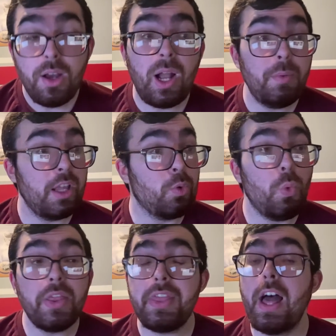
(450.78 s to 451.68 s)
I'm like,
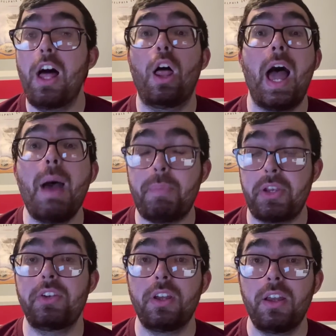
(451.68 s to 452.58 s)
what the hell
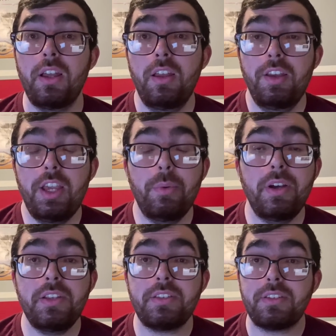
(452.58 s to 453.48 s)
happened? it
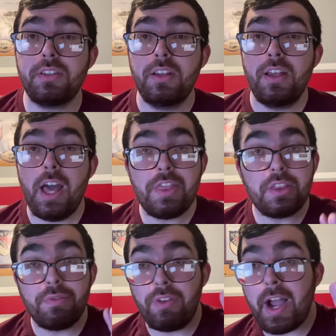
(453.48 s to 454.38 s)
was I think
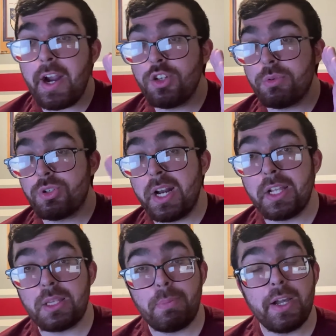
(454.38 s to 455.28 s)
the Flyers were trying to
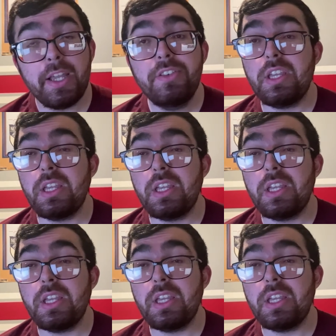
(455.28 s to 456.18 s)
get the puck in deep.
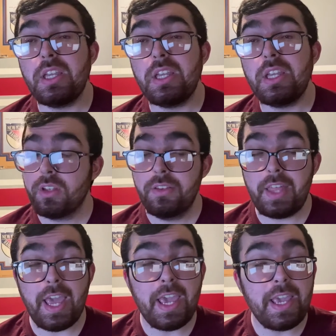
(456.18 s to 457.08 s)

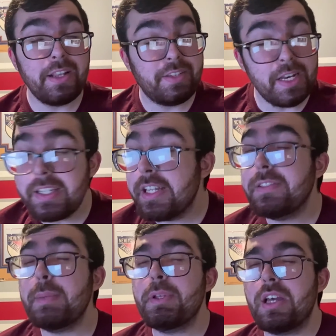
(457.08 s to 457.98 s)
They didn't get it
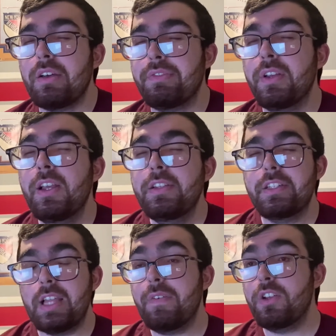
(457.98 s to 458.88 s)
deep enough. The
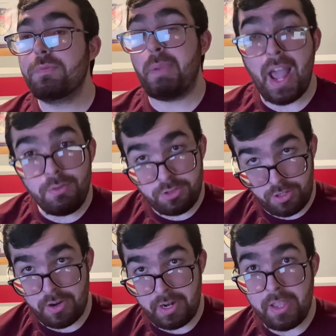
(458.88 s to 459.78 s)
Devils pounced
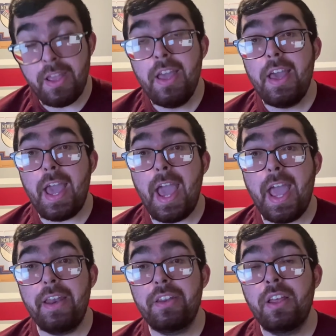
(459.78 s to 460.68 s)
on it,
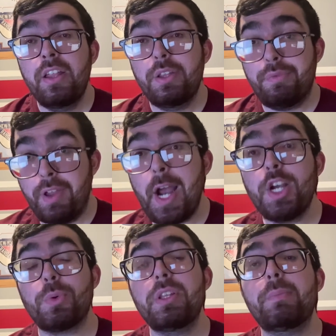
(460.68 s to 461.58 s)
and the
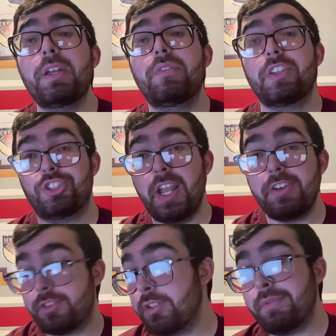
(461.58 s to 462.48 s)
Flyers were in the middle of a
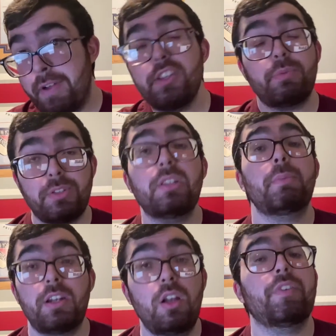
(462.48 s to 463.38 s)
change. Their defense was in the
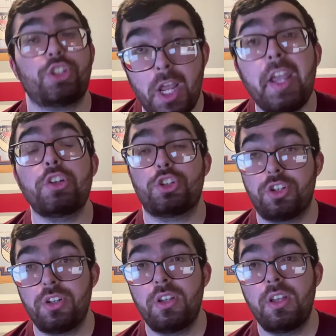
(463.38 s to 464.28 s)
middle of a change,